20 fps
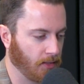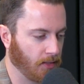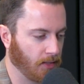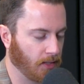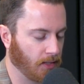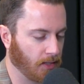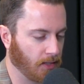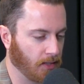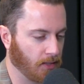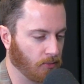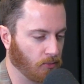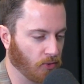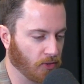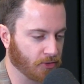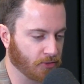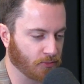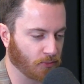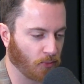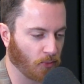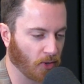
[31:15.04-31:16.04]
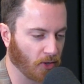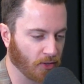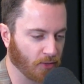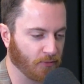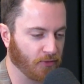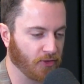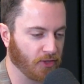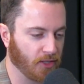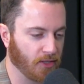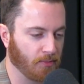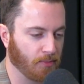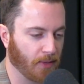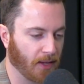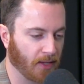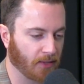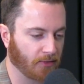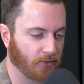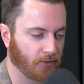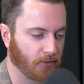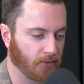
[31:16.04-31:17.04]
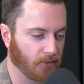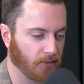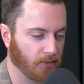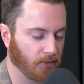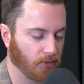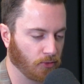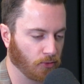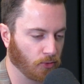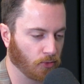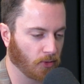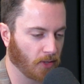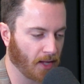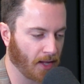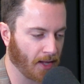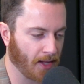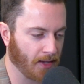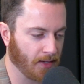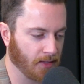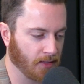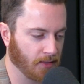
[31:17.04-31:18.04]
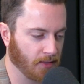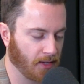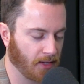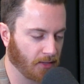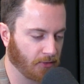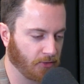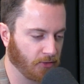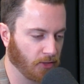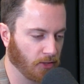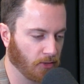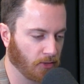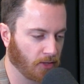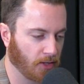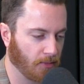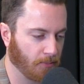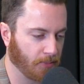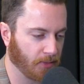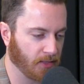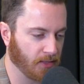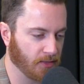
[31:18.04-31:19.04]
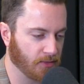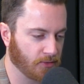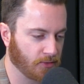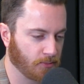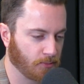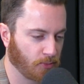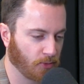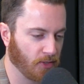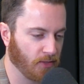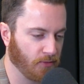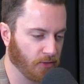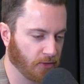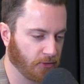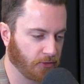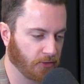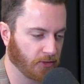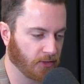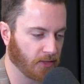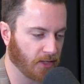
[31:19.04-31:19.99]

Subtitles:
was one of the best Google ad and SEO companies previously.